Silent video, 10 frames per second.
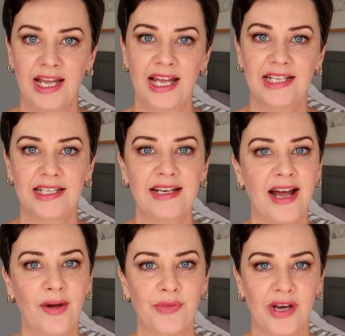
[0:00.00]
It did
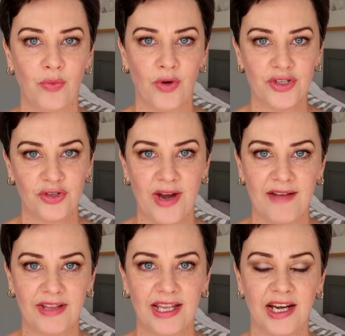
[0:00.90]
help that I was
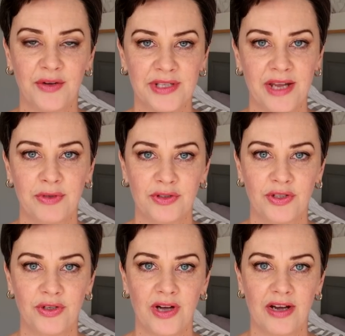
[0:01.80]
traveling and I was able
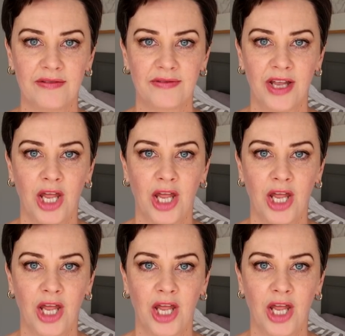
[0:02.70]
to kind of